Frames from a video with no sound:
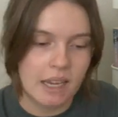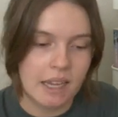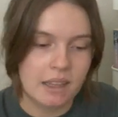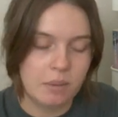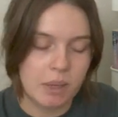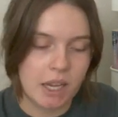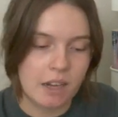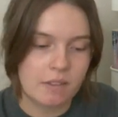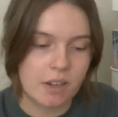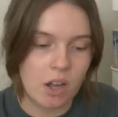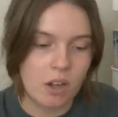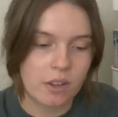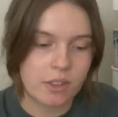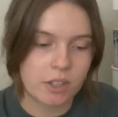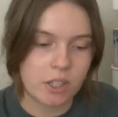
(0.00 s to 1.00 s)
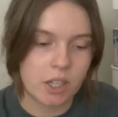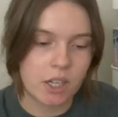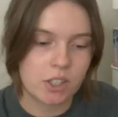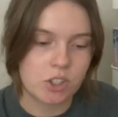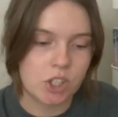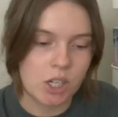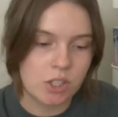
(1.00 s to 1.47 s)
And then we have author
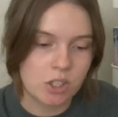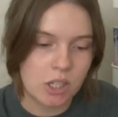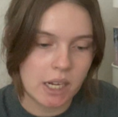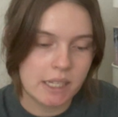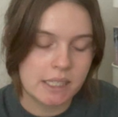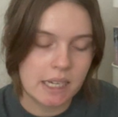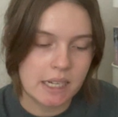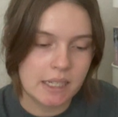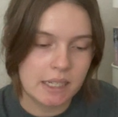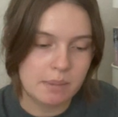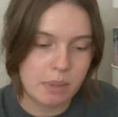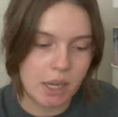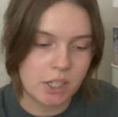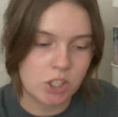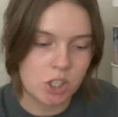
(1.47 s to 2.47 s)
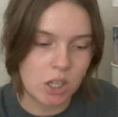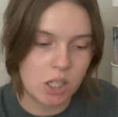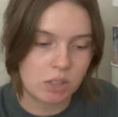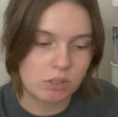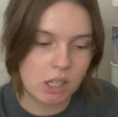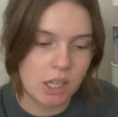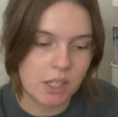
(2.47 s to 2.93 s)
gender identity by
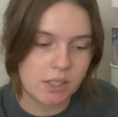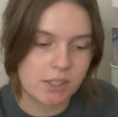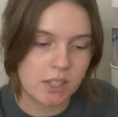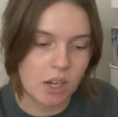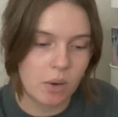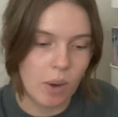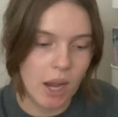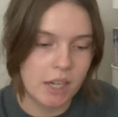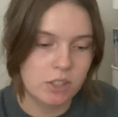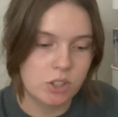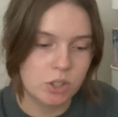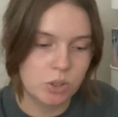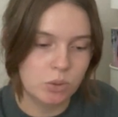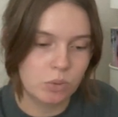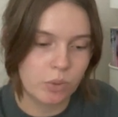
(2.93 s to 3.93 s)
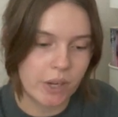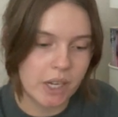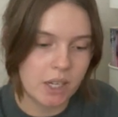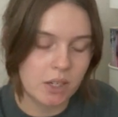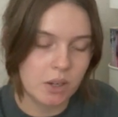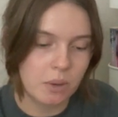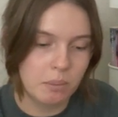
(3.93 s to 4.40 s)
genre. So I do
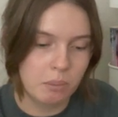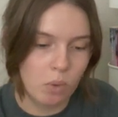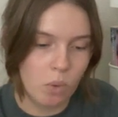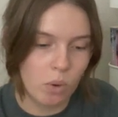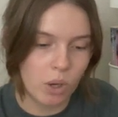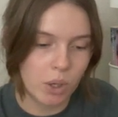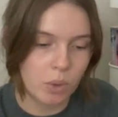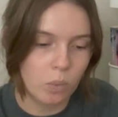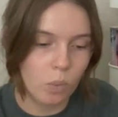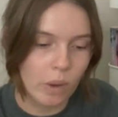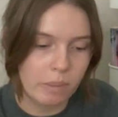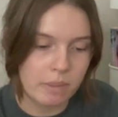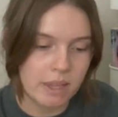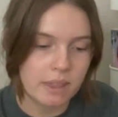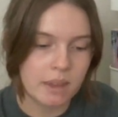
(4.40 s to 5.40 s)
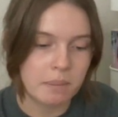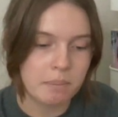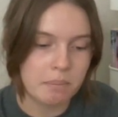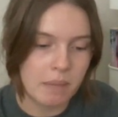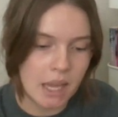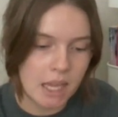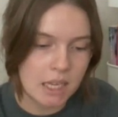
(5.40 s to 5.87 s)
read more women than
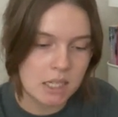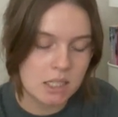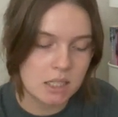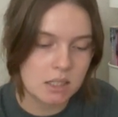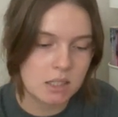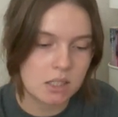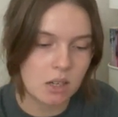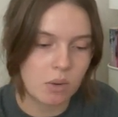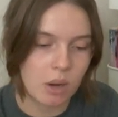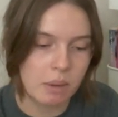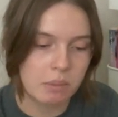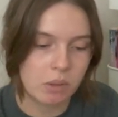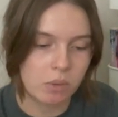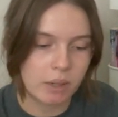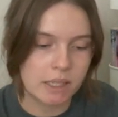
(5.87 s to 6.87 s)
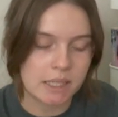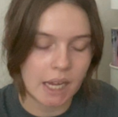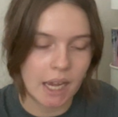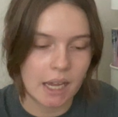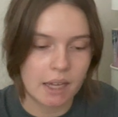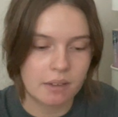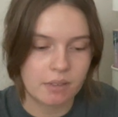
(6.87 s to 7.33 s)
men. So I'm going to
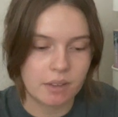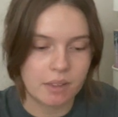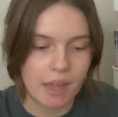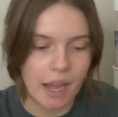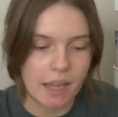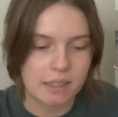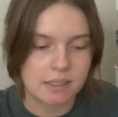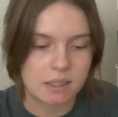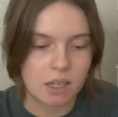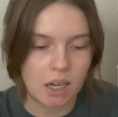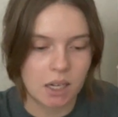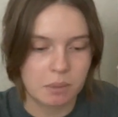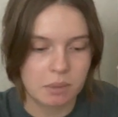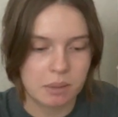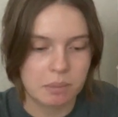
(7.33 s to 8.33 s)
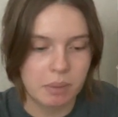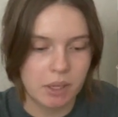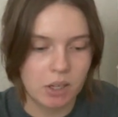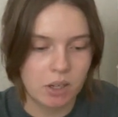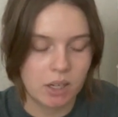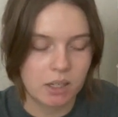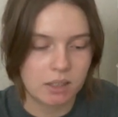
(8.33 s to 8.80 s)
have that's kind of be
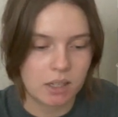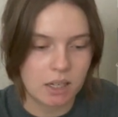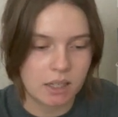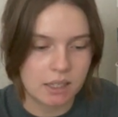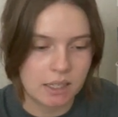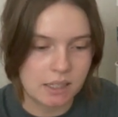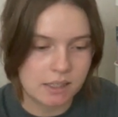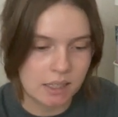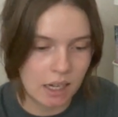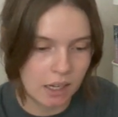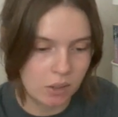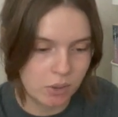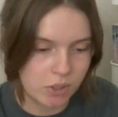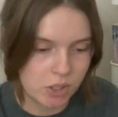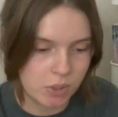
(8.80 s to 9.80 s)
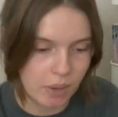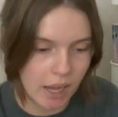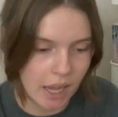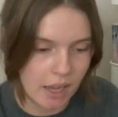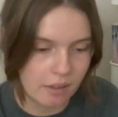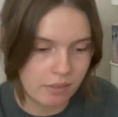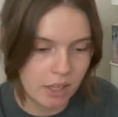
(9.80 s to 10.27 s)
bigger in a lot of these. And I also
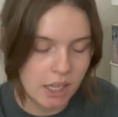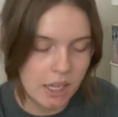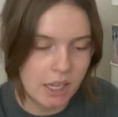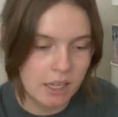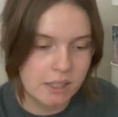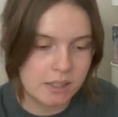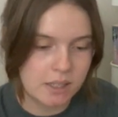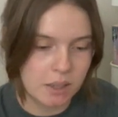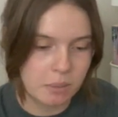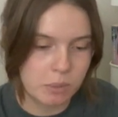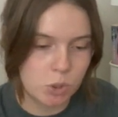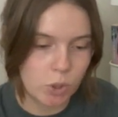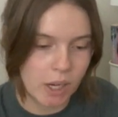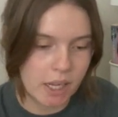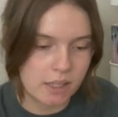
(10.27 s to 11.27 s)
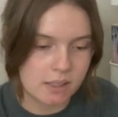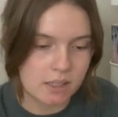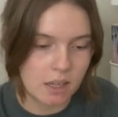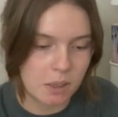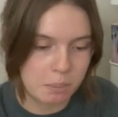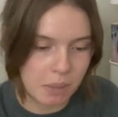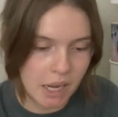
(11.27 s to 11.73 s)
have some trans
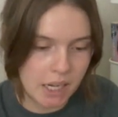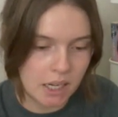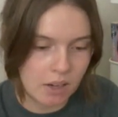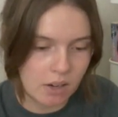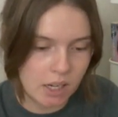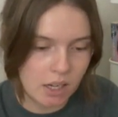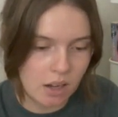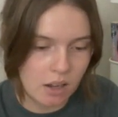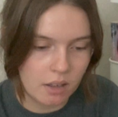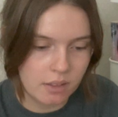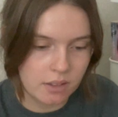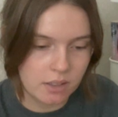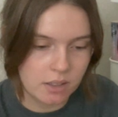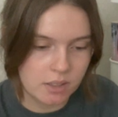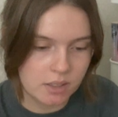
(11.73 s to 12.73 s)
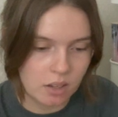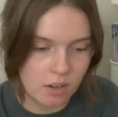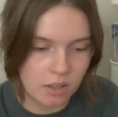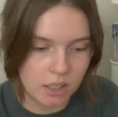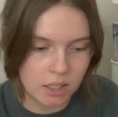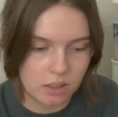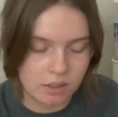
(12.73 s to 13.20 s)
non-binary authors
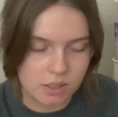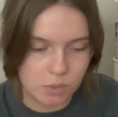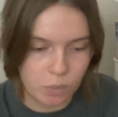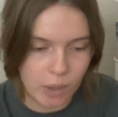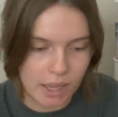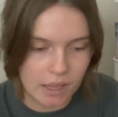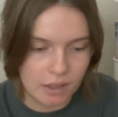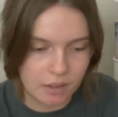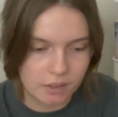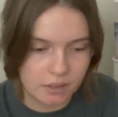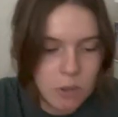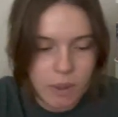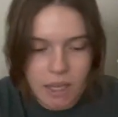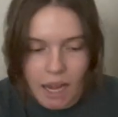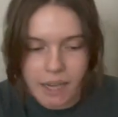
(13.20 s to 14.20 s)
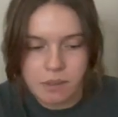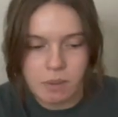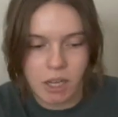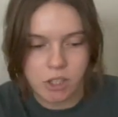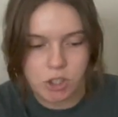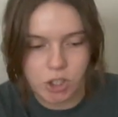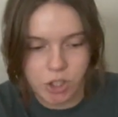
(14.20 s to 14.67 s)
on here as well. I'm
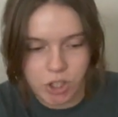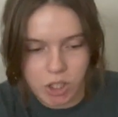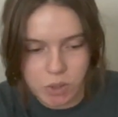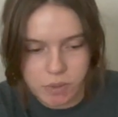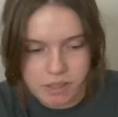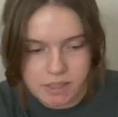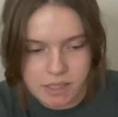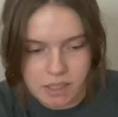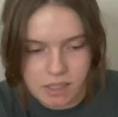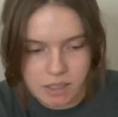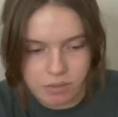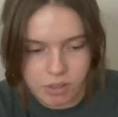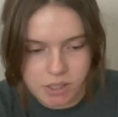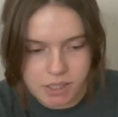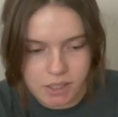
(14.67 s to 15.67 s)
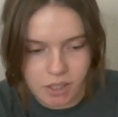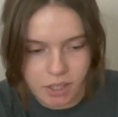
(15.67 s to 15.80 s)
not sure that you can see the difference here.